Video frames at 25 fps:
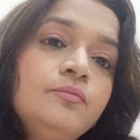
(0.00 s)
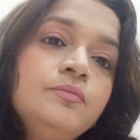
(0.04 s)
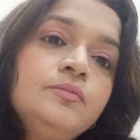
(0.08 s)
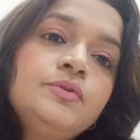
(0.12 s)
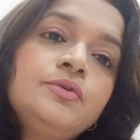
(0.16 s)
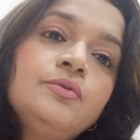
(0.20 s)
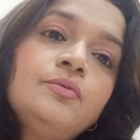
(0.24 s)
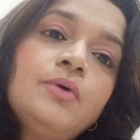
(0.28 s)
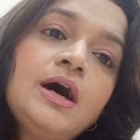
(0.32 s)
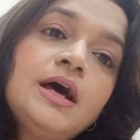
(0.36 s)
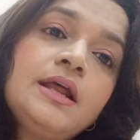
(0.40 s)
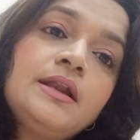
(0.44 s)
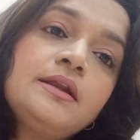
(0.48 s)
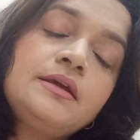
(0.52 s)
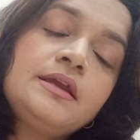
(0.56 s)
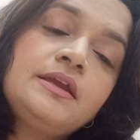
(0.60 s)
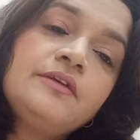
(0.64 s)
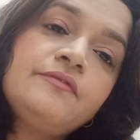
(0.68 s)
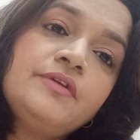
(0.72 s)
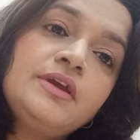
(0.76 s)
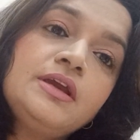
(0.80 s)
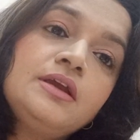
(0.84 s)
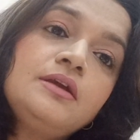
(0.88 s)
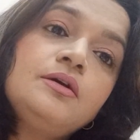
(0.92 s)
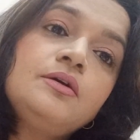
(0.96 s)
you are
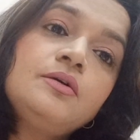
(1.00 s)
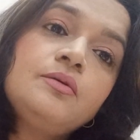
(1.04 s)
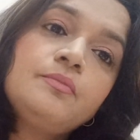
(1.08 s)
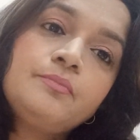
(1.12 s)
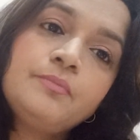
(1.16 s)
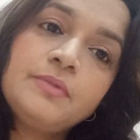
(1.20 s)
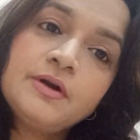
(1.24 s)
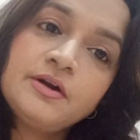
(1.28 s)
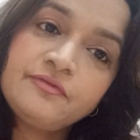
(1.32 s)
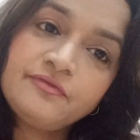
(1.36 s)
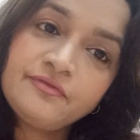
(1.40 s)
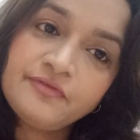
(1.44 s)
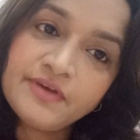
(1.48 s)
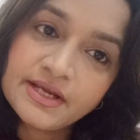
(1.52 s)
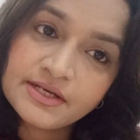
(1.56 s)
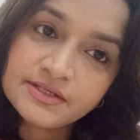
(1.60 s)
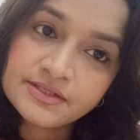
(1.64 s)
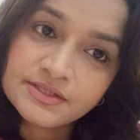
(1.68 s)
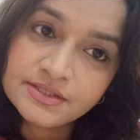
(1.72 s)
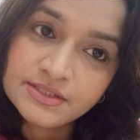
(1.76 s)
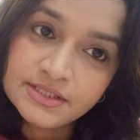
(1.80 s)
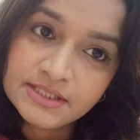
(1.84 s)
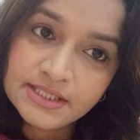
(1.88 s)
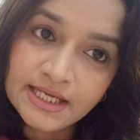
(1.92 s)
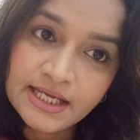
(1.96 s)
giving
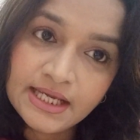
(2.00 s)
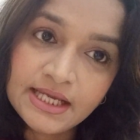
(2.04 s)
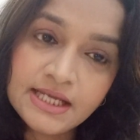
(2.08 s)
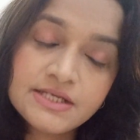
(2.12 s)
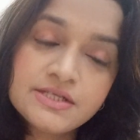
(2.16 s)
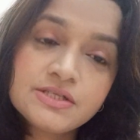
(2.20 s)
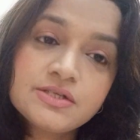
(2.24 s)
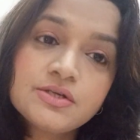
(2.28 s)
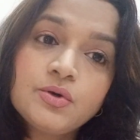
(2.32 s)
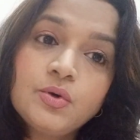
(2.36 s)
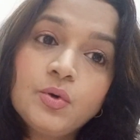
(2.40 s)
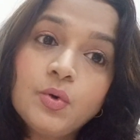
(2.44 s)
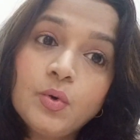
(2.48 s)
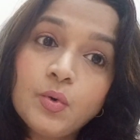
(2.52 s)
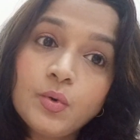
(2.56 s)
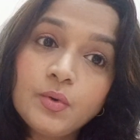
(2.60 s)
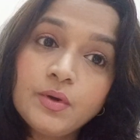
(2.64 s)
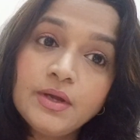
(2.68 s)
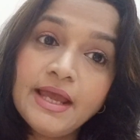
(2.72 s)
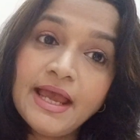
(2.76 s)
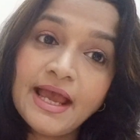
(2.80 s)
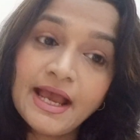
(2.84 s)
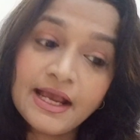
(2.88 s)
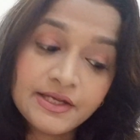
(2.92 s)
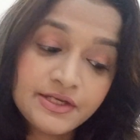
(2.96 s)
perfect date,
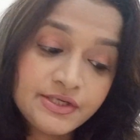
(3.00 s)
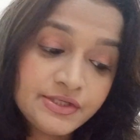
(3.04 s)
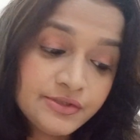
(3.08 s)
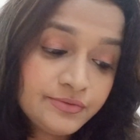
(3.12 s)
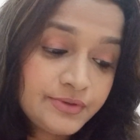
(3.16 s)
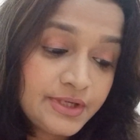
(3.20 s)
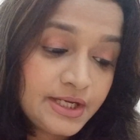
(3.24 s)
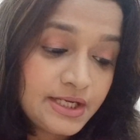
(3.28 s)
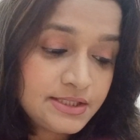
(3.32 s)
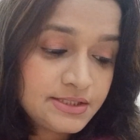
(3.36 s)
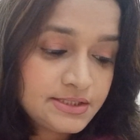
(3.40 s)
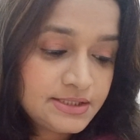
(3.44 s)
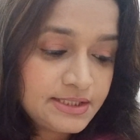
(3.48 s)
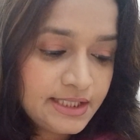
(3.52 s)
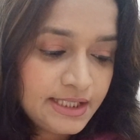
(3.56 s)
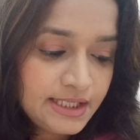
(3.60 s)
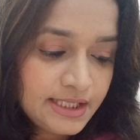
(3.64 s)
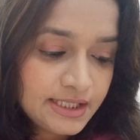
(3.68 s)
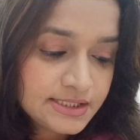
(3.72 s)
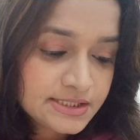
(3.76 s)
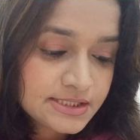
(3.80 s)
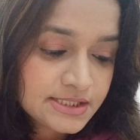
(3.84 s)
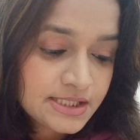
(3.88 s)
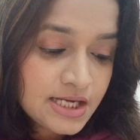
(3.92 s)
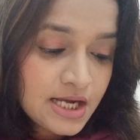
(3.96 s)
accurate
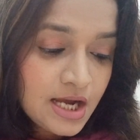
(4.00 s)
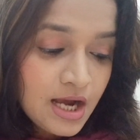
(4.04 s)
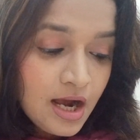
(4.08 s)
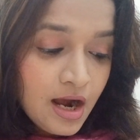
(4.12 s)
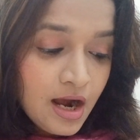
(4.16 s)
date.